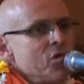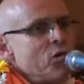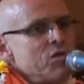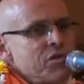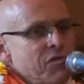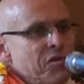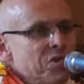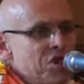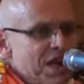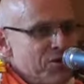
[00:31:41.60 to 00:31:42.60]
through
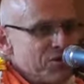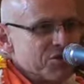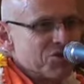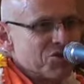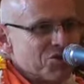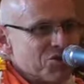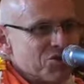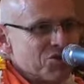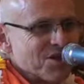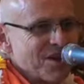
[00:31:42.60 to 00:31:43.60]
different
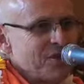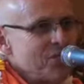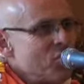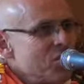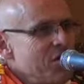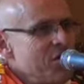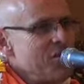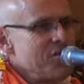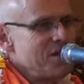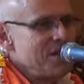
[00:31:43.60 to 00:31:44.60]
channels, uh, through
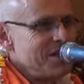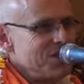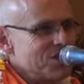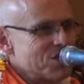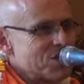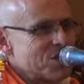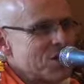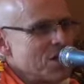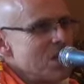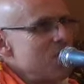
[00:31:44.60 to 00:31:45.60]
different
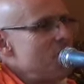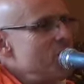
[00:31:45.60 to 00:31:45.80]
means,